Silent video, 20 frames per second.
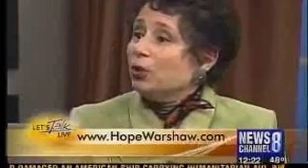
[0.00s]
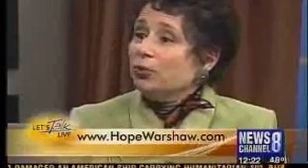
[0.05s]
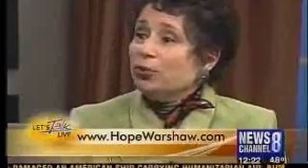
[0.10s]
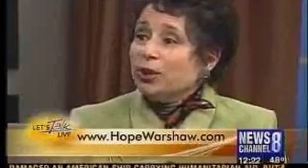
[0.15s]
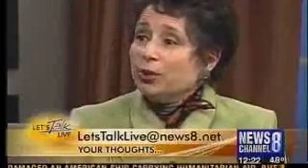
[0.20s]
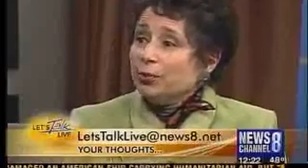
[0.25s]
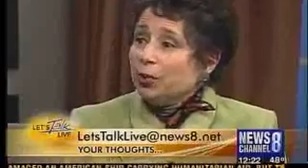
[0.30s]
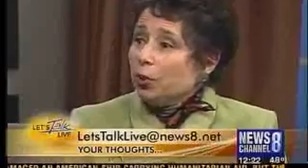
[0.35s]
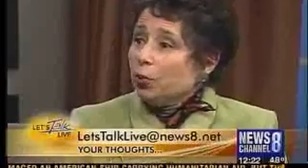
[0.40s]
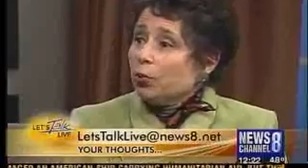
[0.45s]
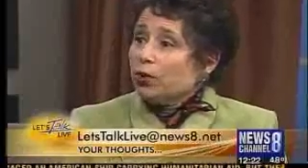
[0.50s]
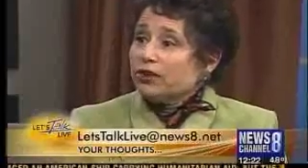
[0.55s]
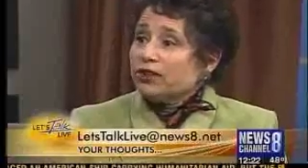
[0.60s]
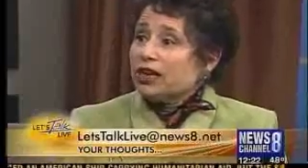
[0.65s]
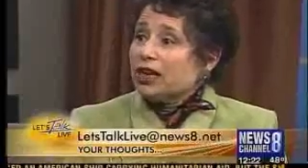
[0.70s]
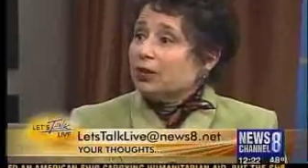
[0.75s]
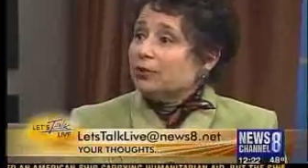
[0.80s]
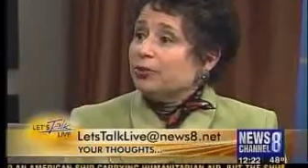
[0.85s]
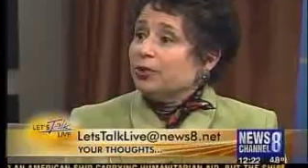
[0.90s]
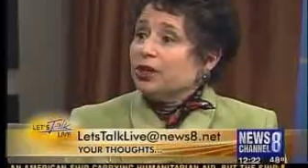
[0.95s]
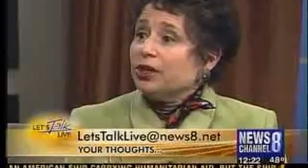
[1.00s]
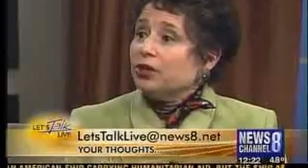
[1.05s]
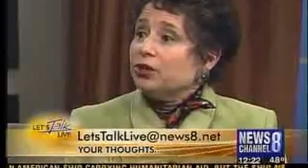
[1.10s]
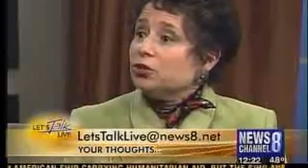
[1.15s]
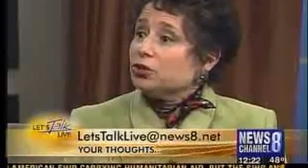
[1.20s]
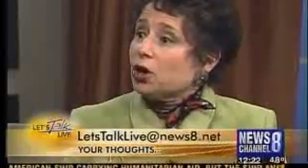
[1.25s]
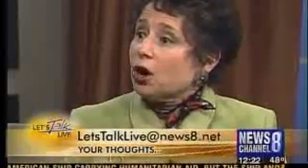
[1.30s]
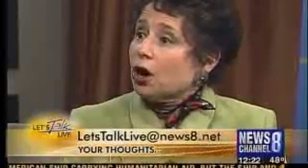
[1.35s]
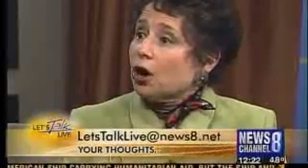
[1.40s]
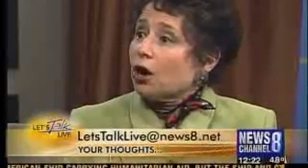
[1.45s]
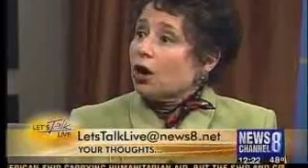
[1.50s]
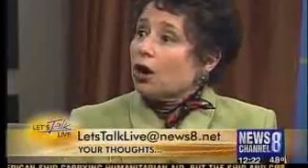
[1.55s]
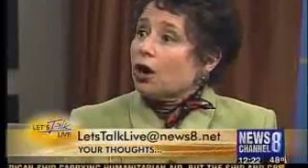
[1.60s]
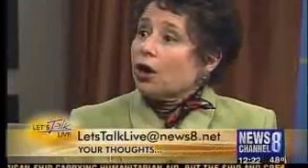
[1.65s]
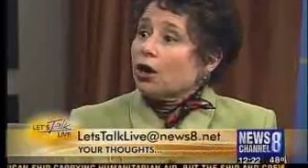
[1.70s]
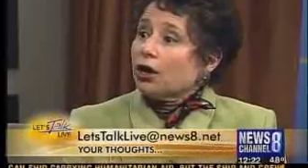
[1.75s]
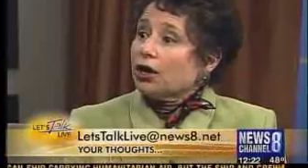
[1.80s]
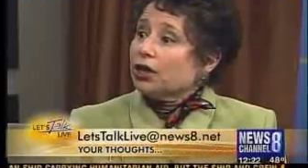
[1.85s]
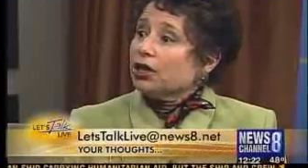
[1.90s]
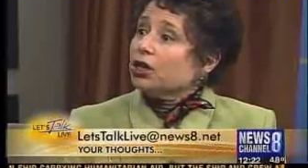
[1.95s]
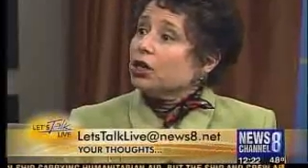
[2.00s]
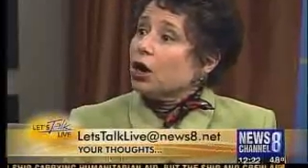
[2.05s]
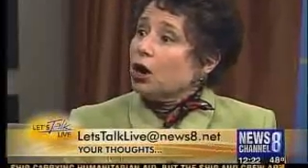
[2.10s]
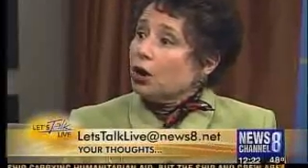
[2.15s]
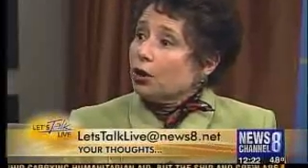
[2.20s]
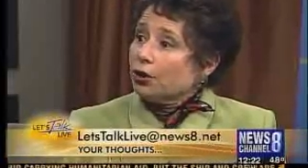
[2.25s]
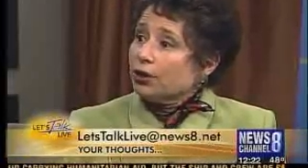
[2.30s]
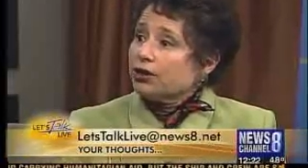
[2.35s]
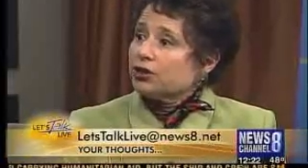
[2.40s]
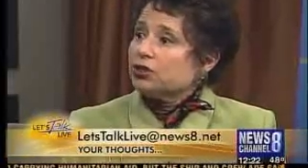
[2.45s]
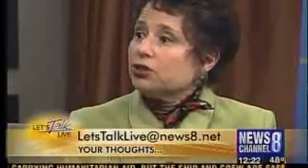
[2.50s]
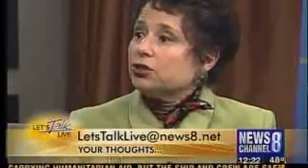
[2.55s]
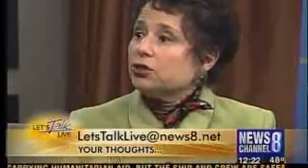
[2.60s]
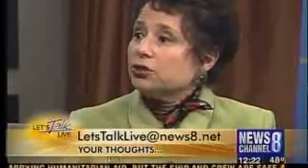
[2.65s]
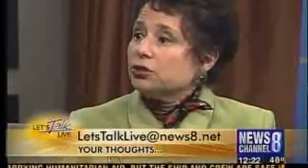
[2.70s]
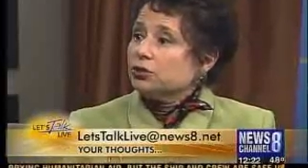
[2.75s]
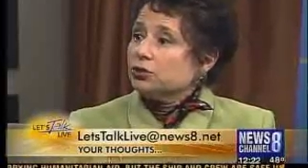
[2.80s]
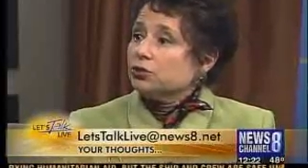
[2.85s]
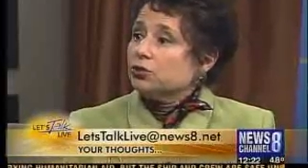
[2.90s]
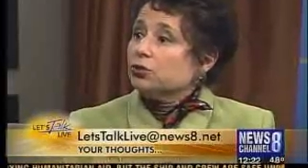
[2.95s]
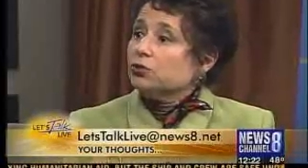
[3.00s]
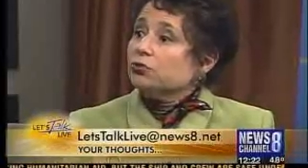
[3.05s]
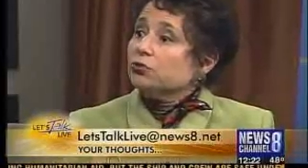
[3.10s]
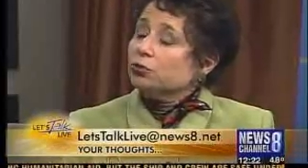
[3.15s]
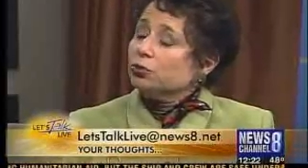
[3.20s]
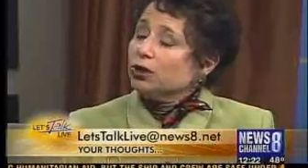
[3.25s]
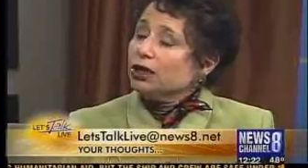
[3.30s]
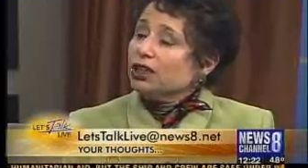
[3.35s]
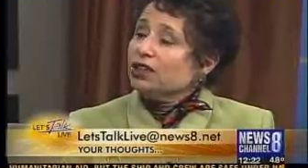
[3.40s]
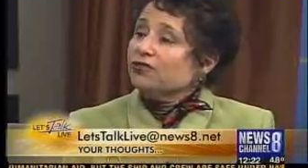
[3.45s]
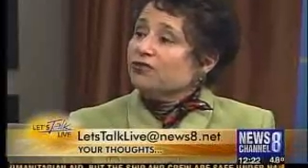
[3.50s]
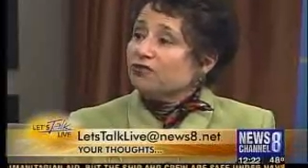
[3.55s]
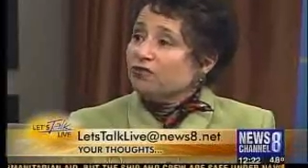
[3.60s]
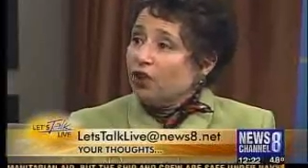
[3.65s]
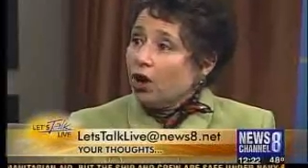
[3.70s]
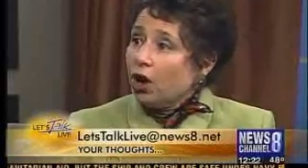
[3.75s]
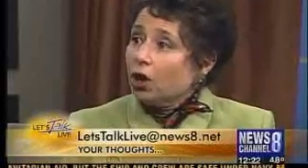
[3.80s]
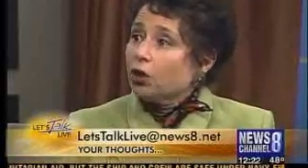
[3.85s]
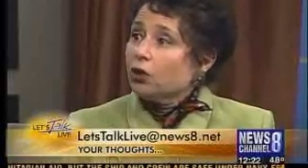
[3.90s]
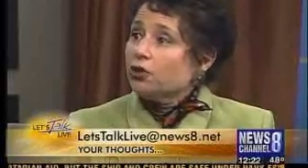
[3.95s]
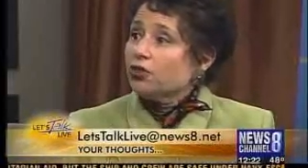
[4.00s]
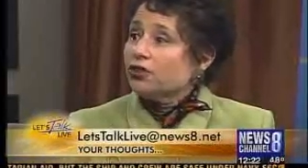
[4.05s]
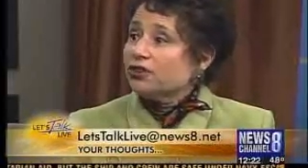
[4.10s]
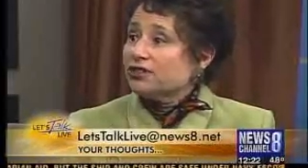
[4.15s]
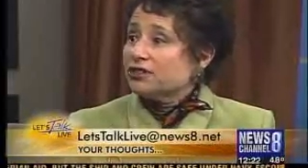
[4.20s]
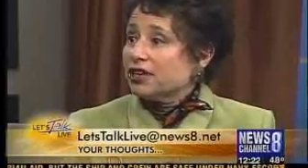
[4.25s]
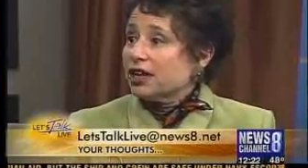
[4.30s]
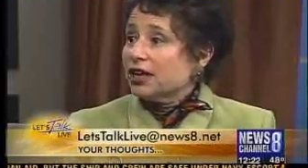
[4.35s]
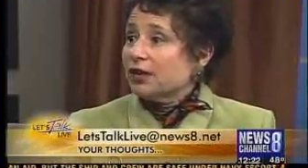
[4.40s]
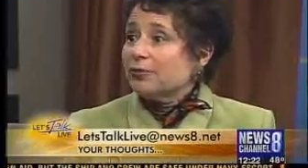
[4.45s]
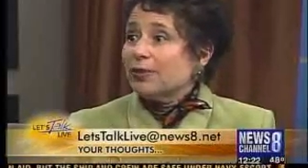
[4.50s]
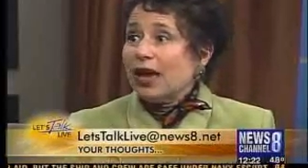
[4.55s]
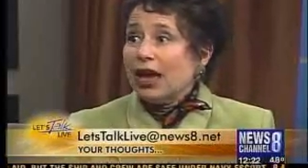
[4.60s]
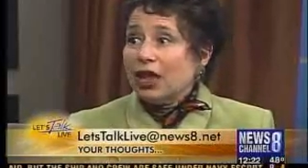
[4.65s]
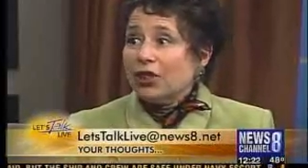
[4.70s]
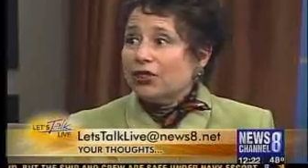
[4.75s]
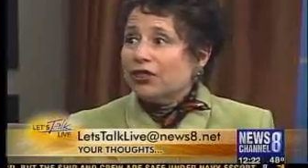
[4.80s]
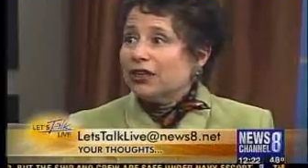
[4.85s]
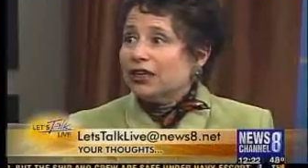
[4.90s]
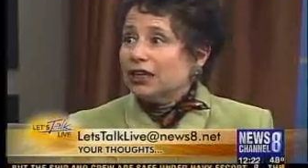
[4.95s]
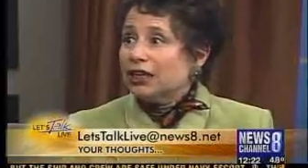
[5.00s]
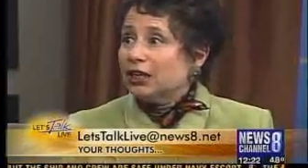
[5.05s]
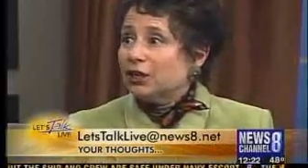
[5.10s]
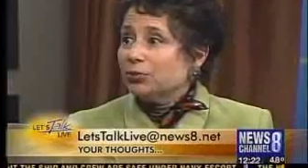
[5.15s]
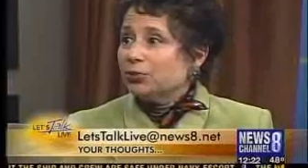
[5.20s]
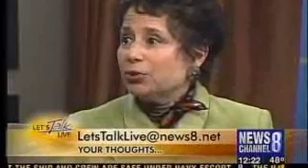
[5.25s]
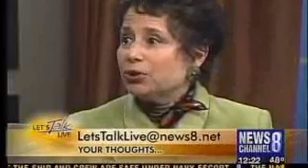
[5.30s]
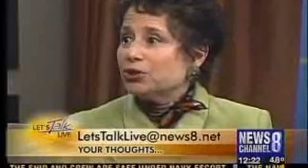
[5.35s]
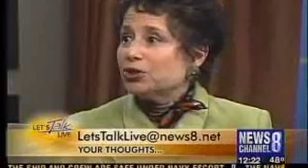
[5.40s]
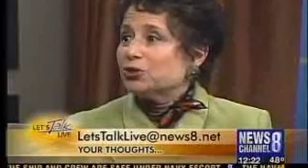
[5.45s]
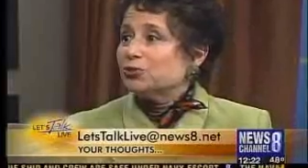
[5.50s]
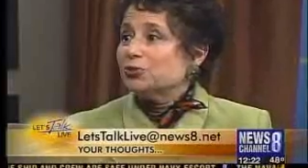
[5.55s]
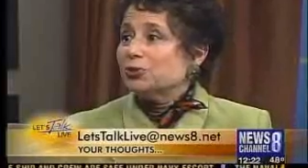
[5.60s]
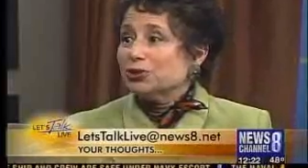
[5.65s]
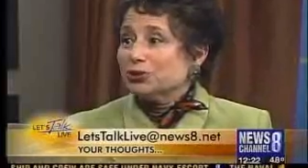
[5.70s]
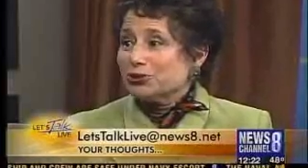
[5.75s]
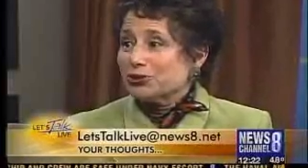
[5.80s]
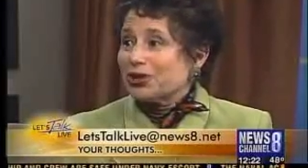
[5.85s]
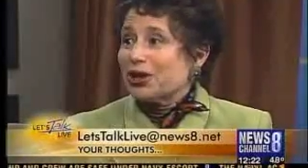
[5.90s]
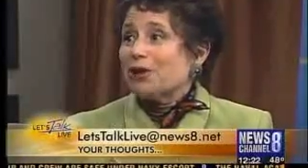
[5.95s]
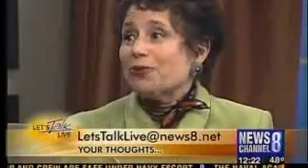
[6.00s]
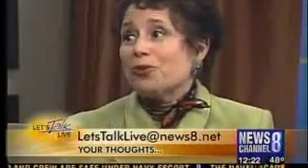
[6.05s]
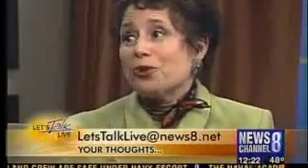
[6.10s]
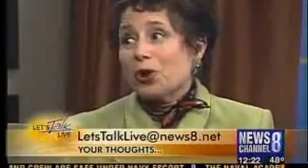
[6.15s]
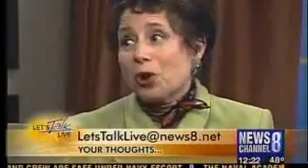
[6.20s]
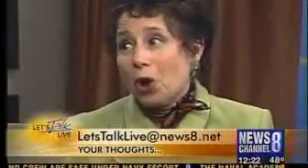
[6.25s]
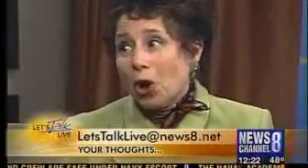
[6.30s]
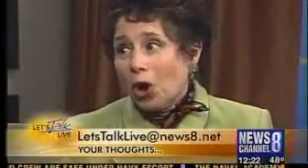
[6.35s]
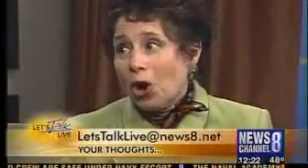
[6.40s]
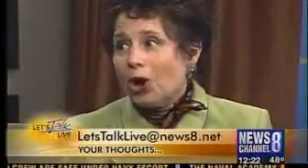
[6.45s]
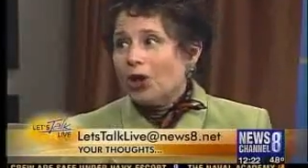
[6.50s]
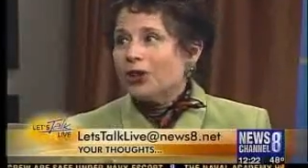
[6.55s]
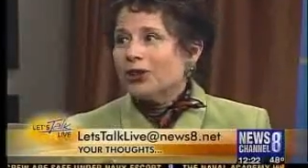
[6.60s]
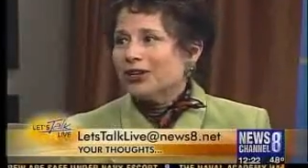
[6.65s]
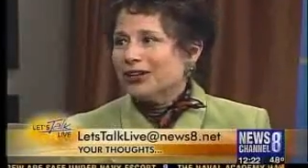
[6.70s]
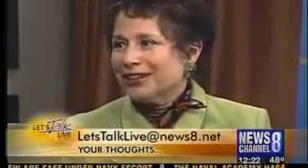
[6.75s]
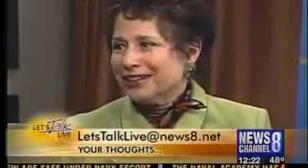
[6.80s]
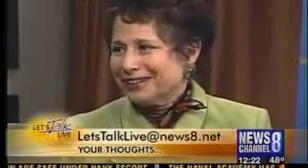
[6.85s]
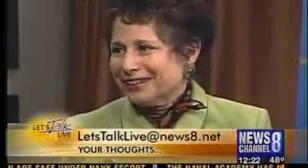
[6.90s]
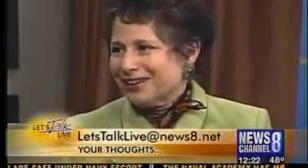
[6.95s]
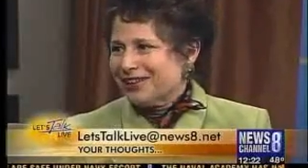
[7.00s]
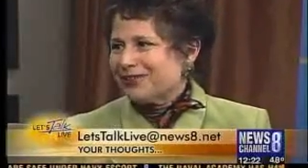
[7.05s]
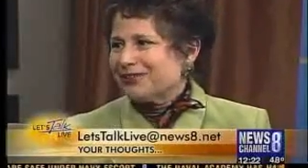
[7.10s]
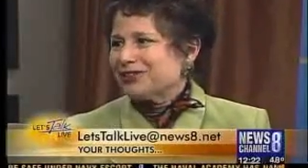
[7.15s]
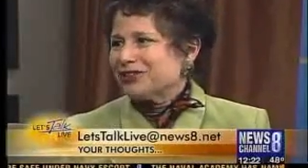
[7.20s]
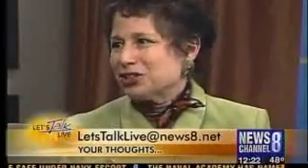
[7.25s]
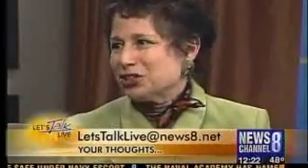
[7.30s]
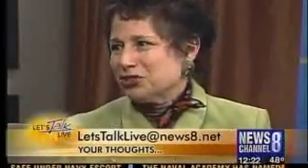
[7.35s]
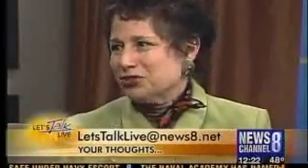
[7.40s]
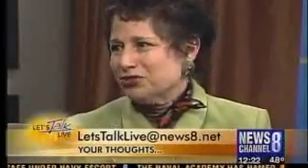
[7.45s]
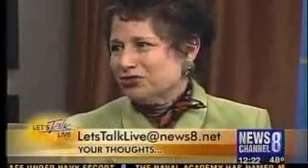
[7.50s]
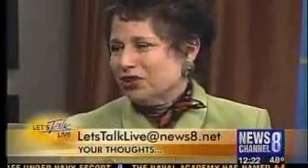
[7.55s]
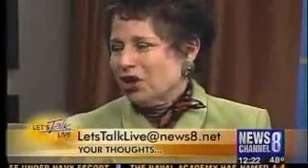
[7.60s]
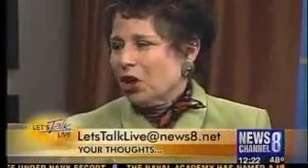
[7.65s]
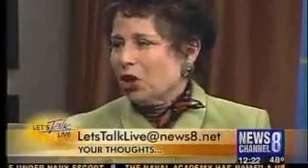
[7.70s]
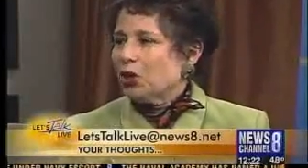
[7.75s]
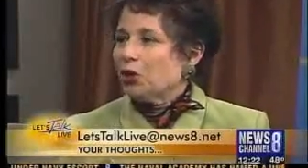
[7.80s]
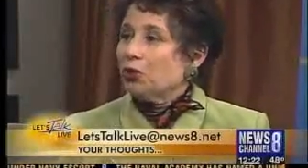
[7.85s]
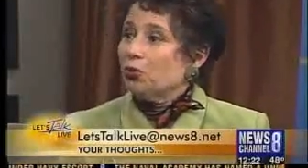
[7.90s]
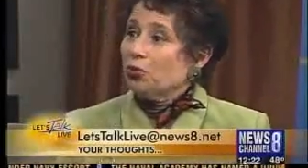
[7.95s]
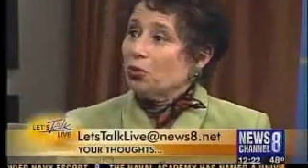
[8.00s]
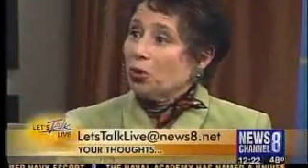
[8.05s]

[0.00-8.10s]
People with diabetes are encouraged to really follow the same healthy eating principles that we're all encouraged to follow: